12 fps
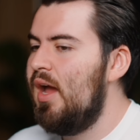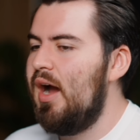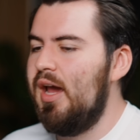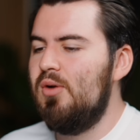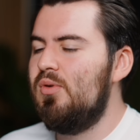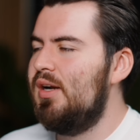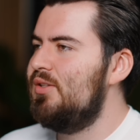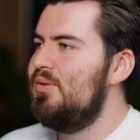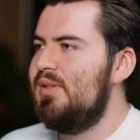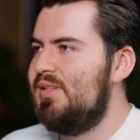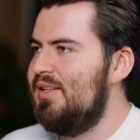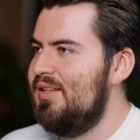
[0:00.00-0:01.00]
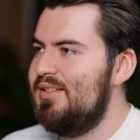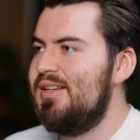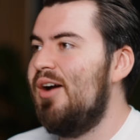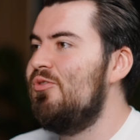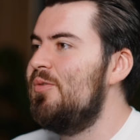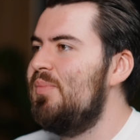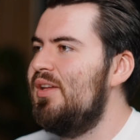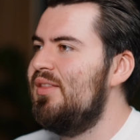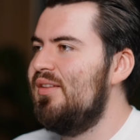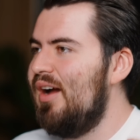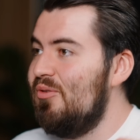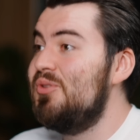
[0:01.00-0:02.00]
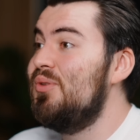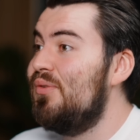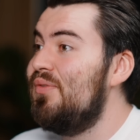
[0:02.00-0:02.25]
I don't want to do the teas. I want to be I want to do the